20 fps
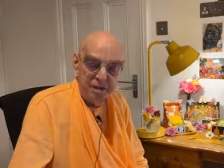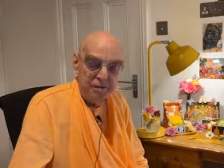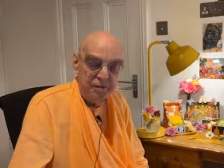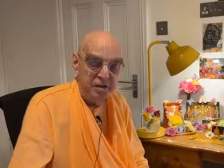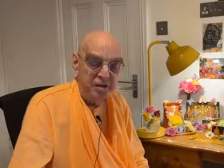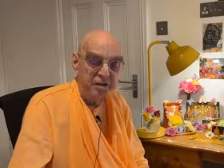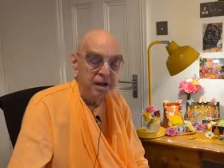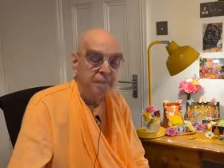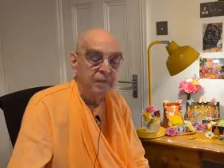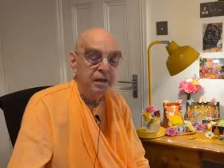
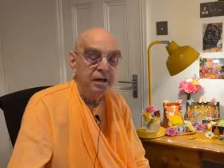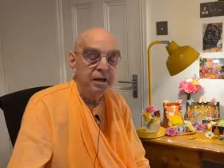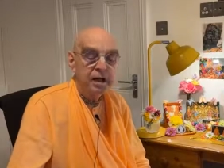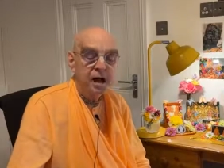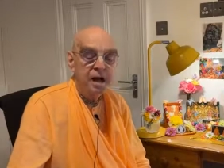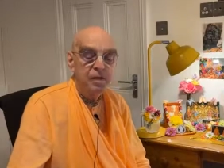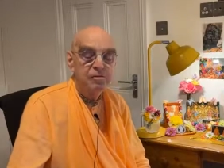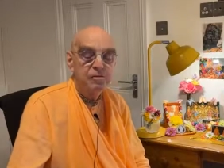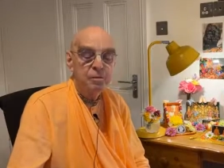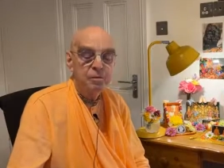the
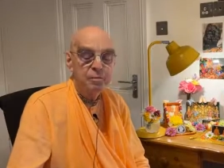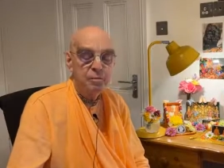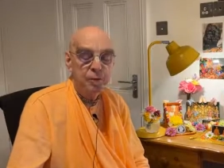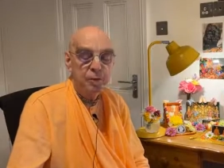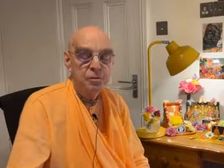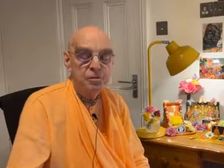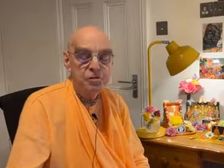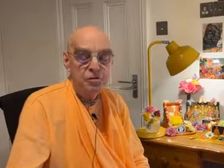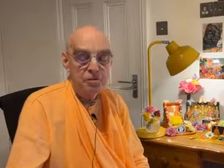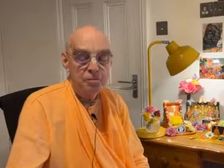demigods
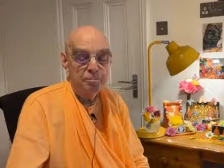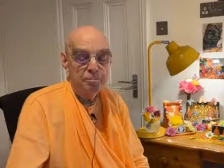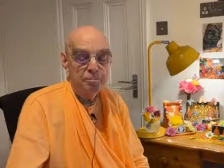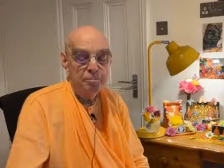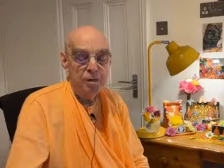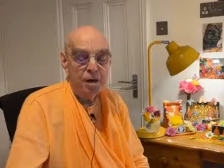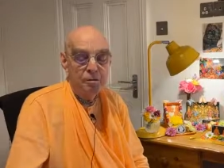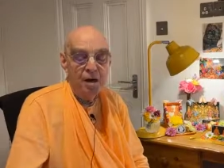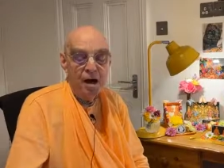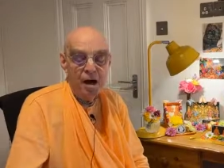approached
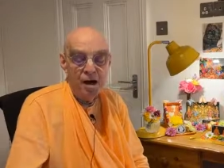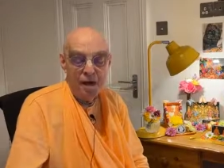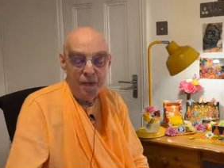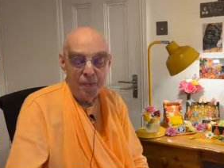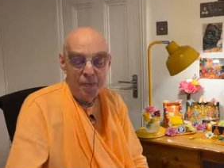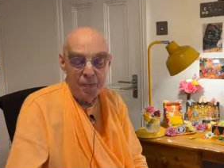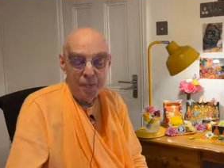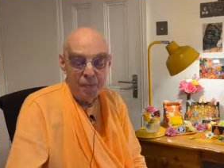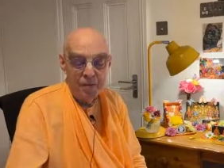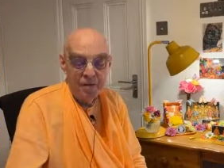Brahma
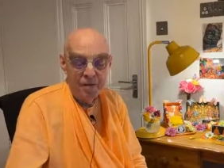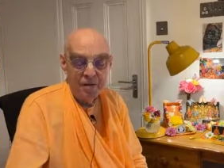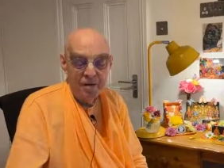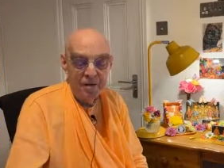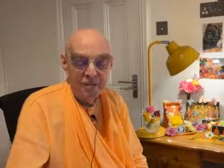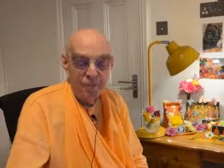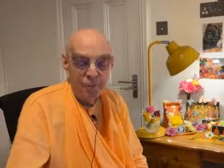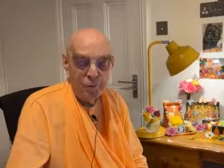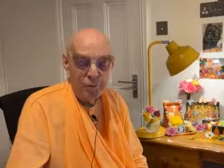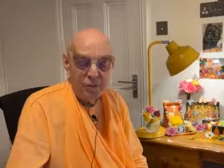
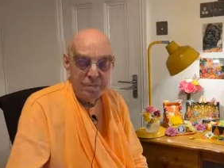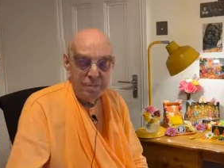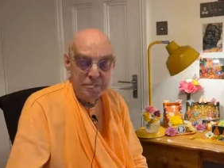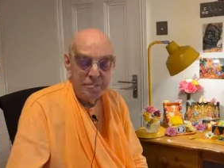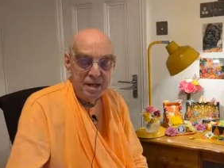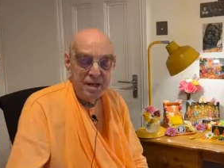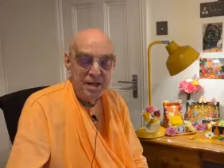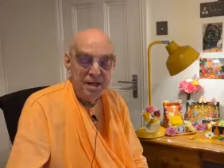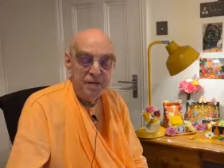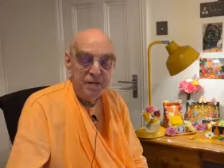for the
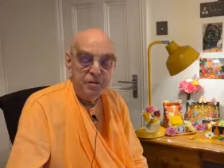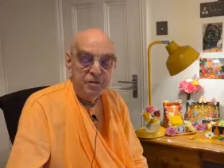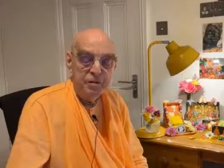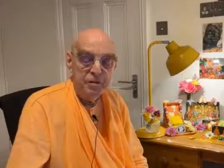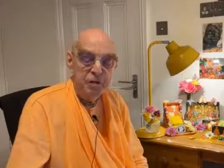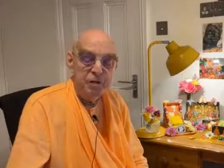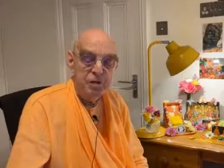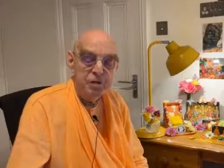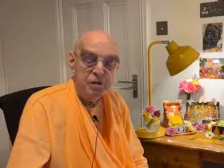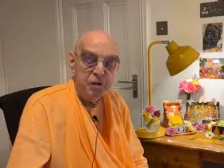meaning of the
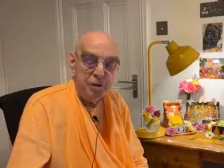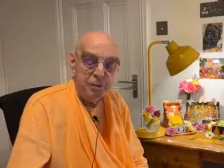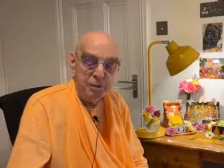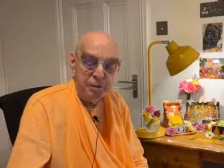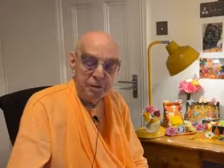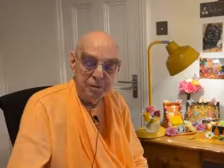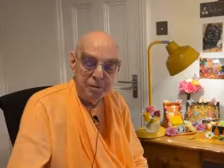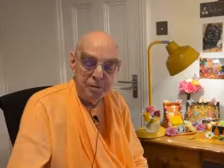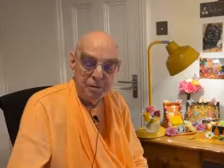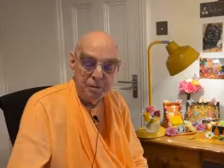
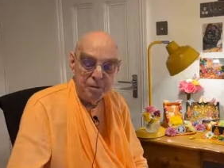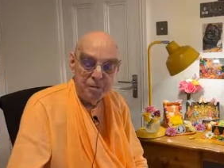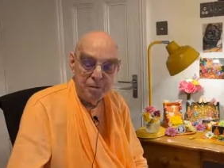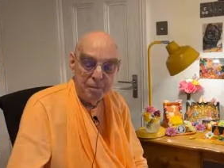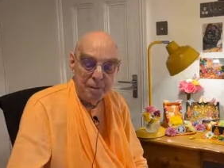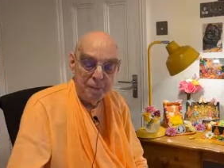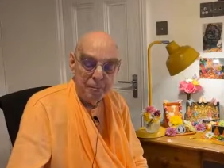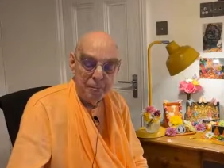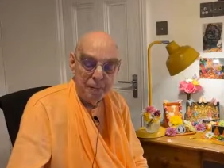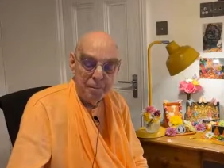disturbance,
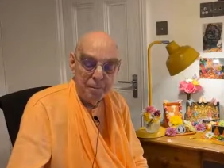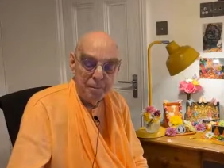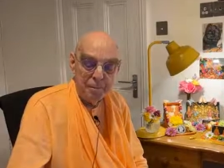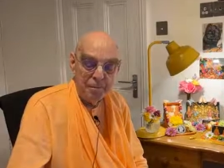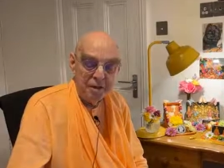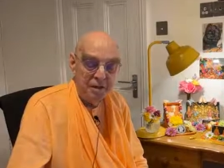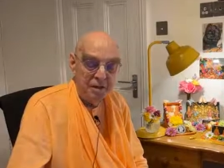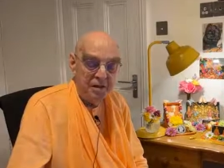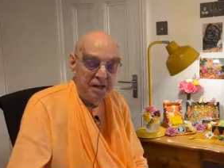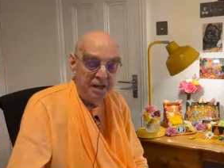
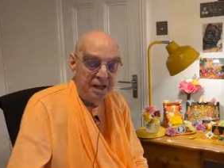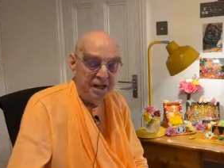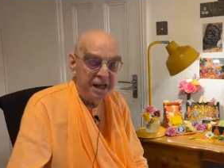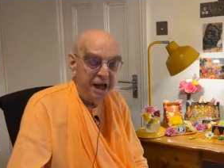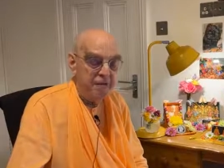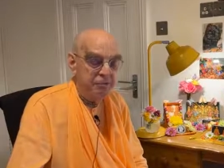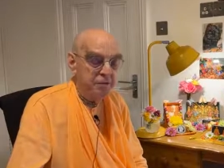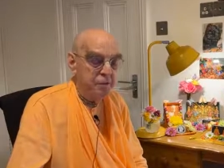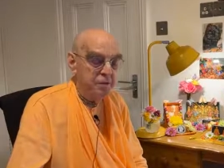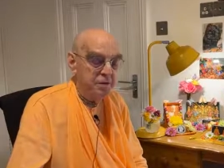and
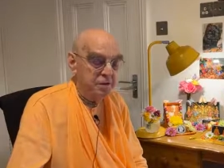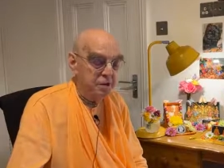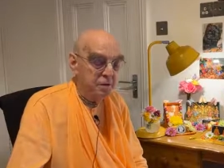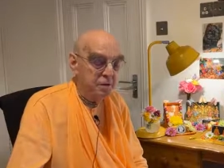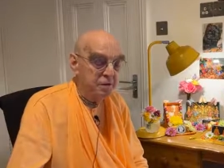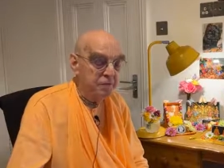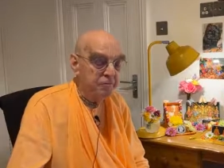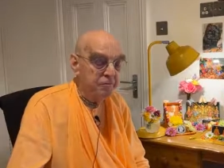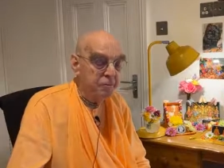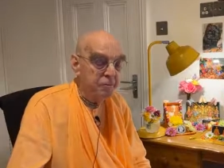after
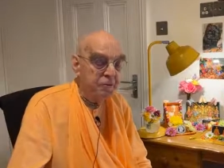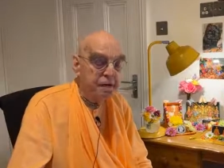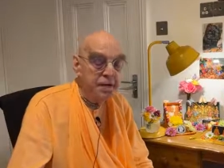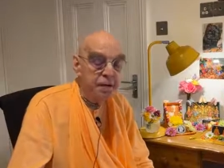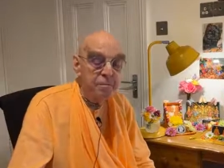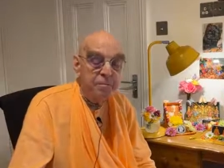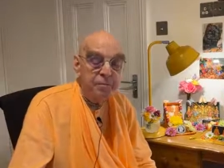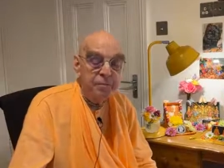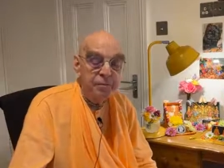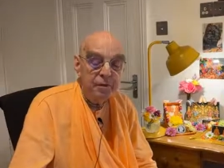hearing from
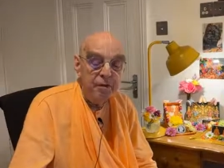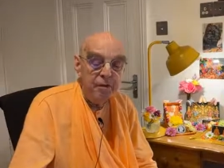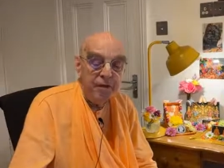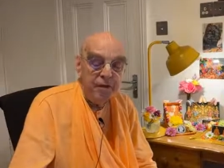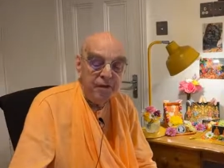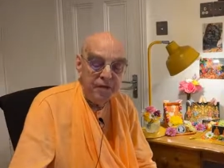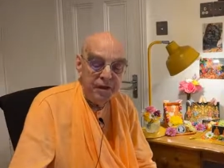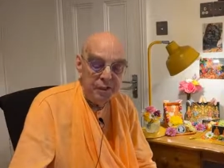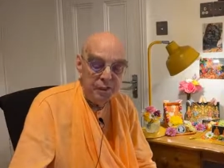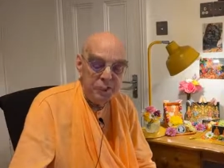him,
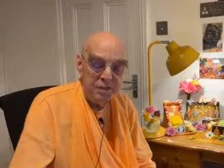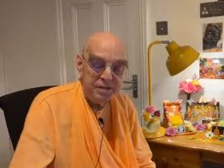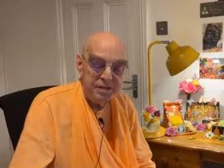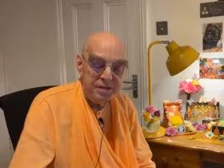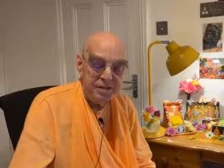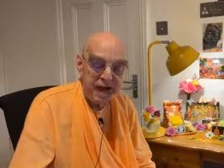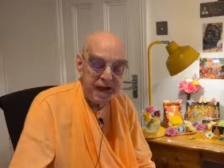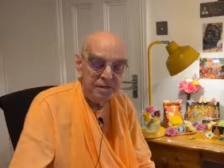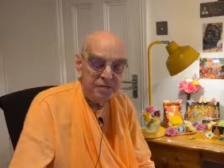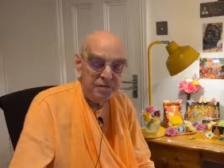they were
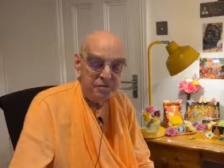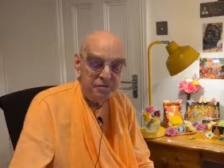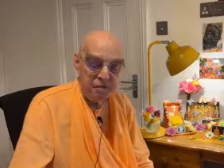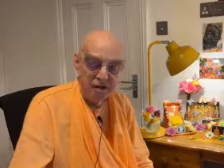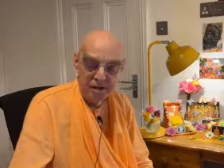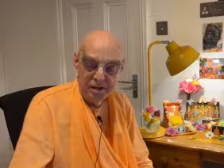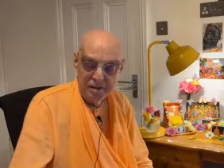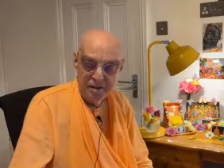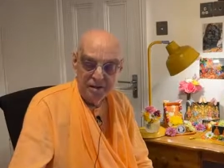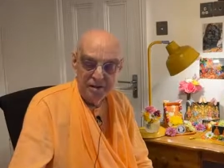
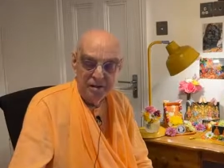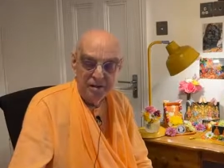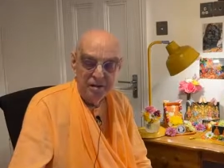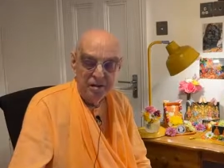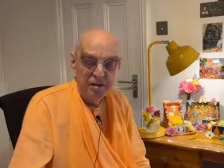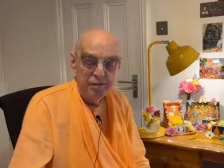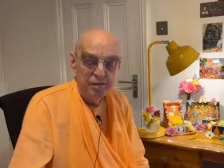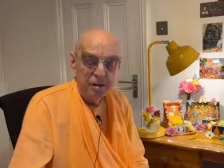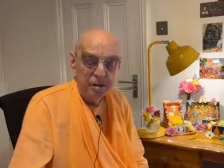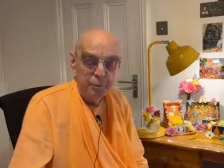satisfied
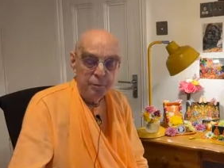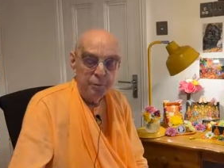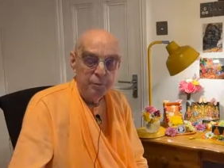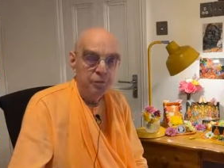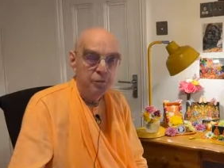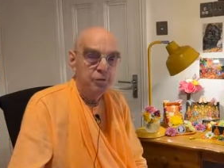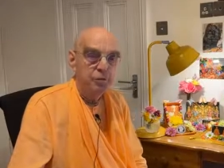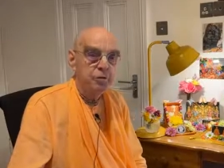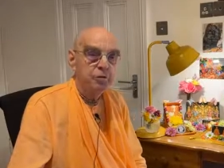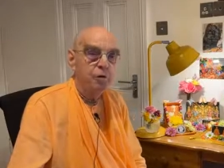and
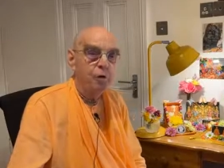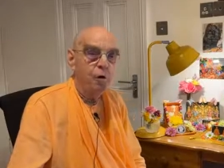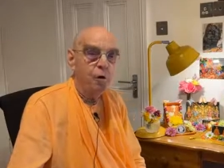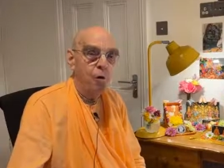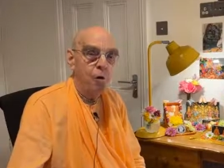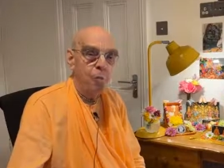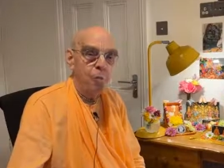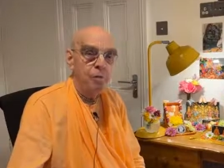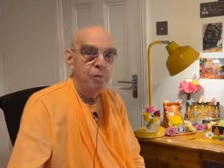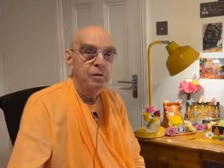returned
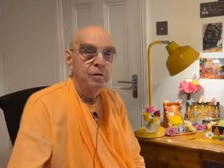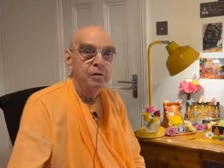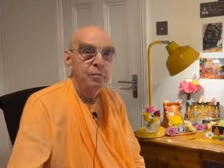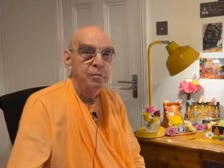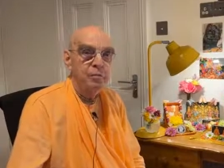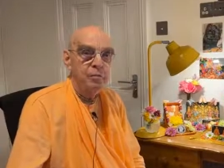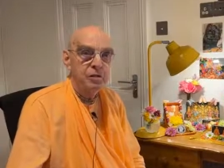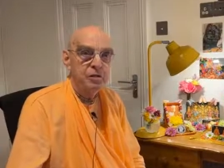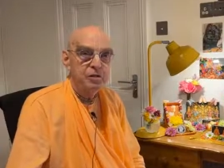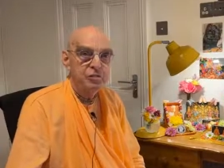home
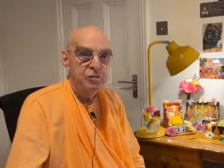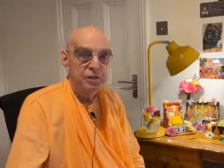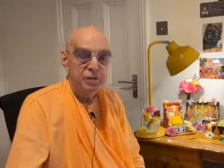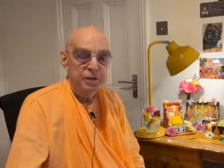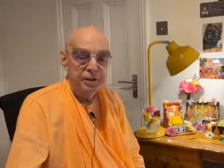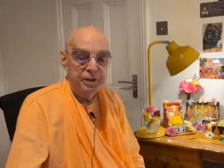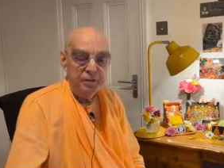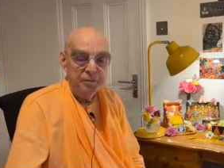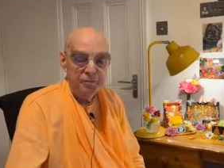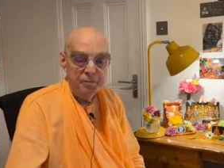
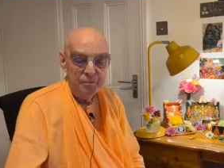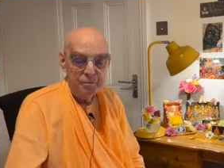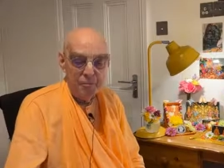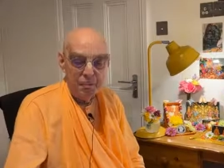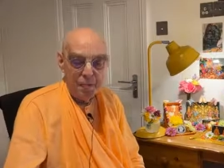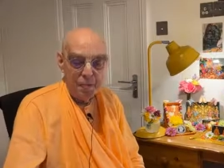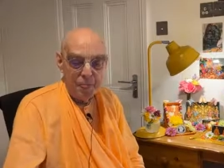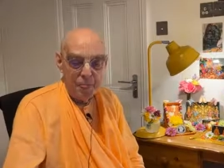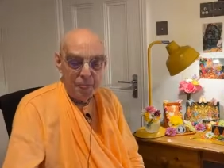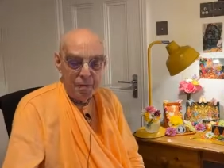peacefully.
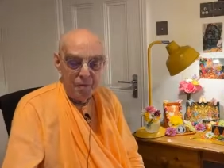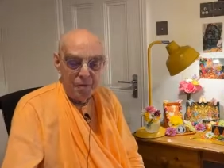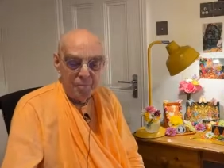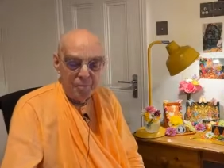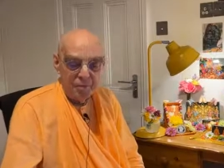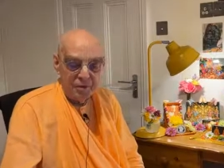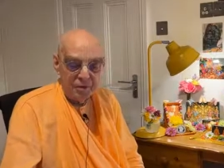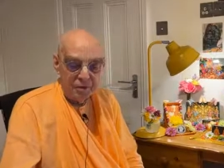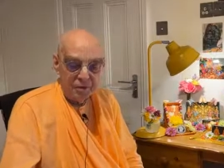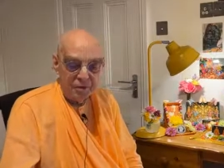
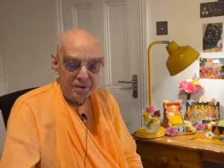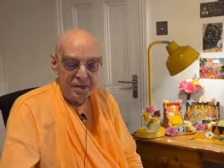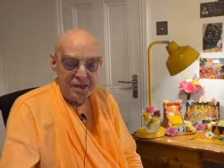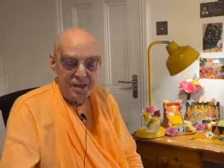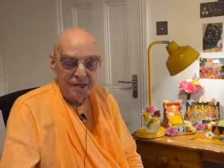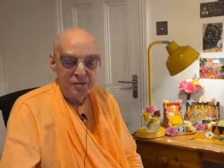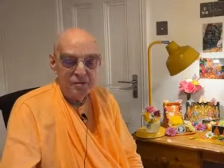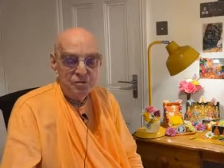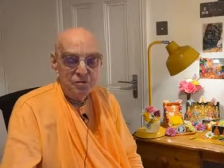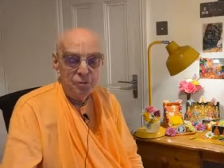
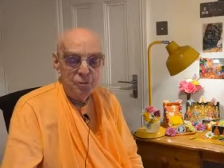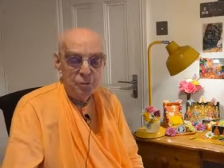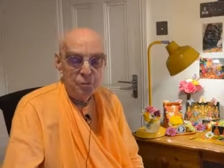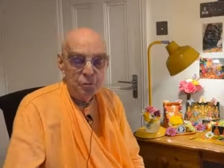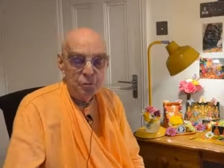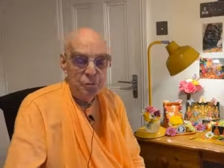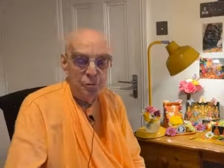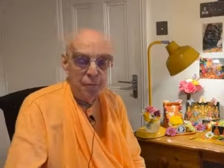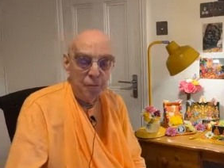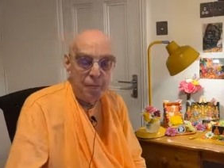Text 2